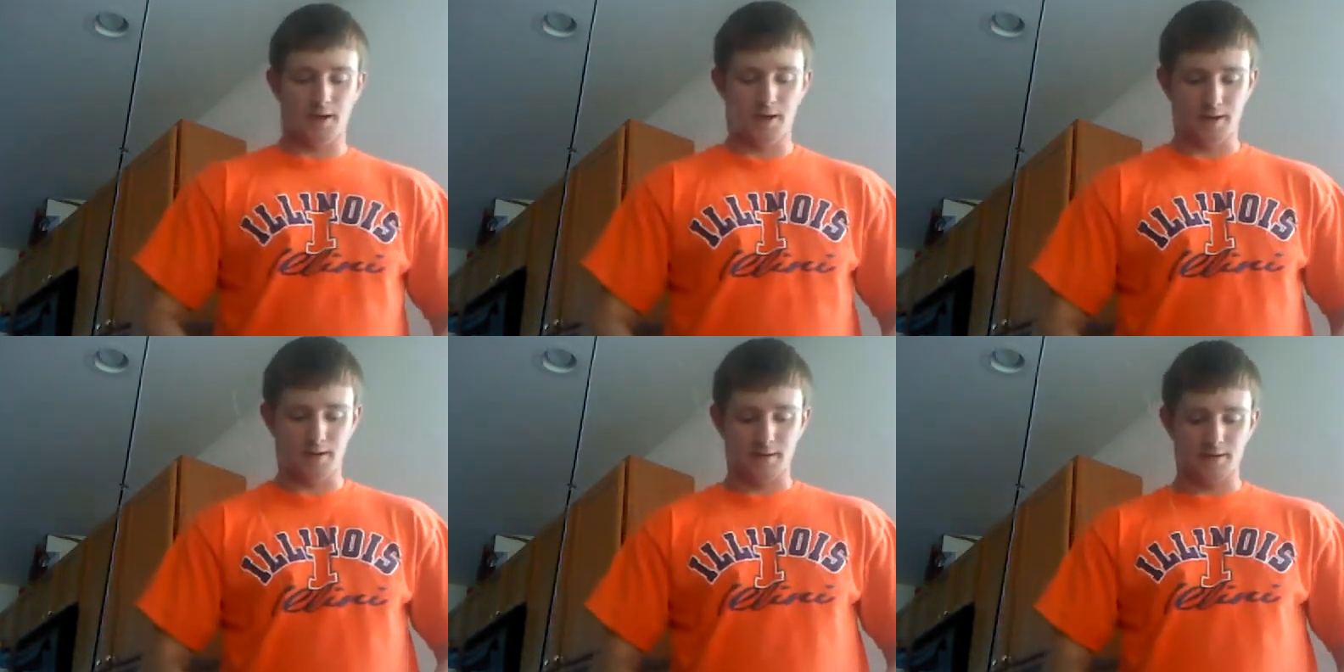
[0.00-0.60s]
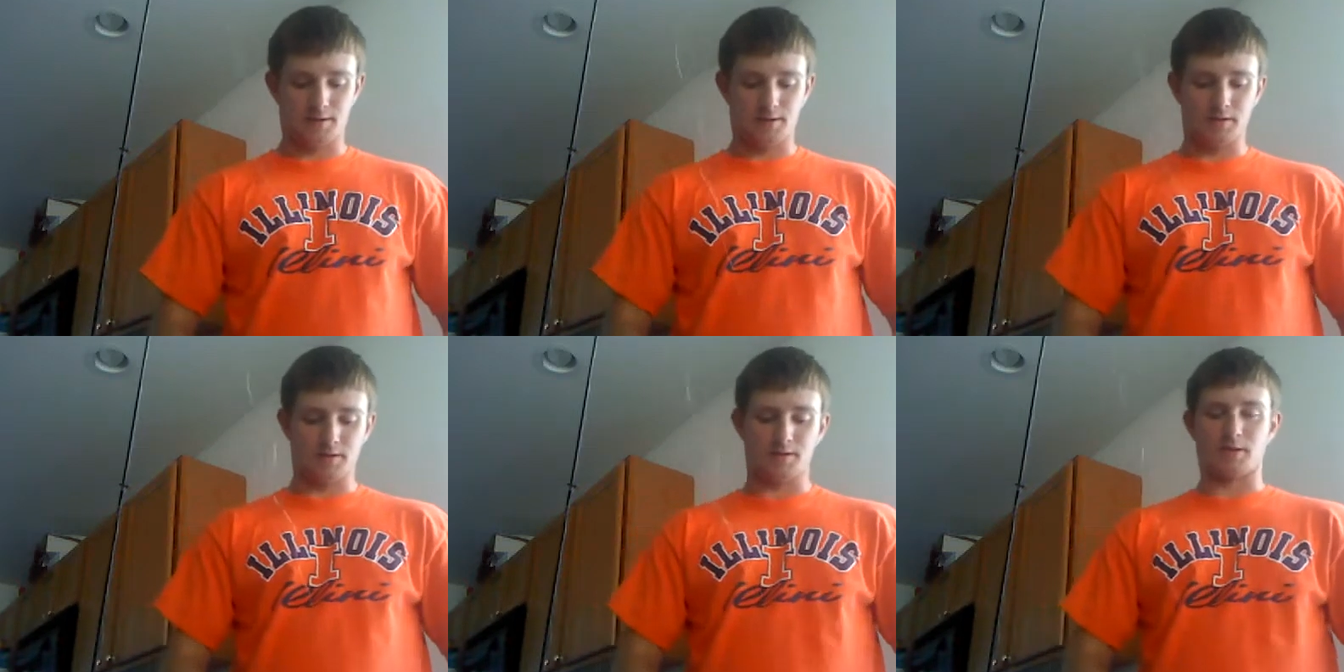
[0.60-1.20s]
And this
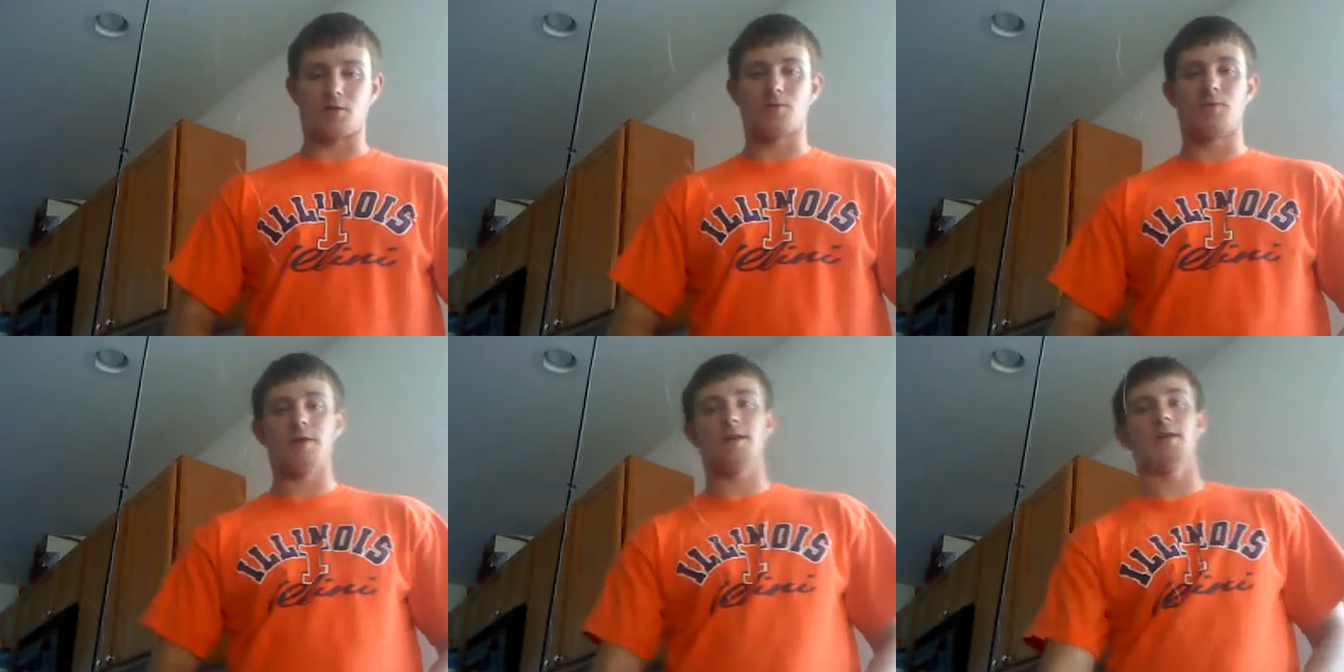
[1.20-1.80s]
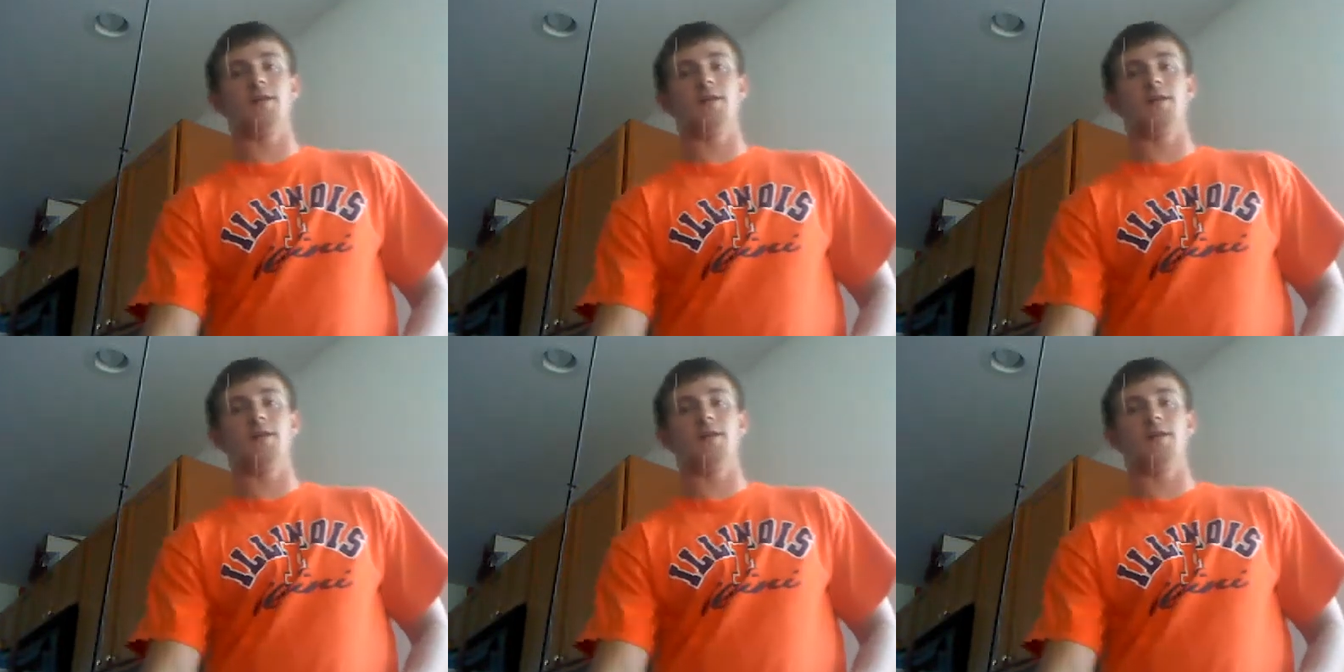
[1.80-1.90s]
is a quick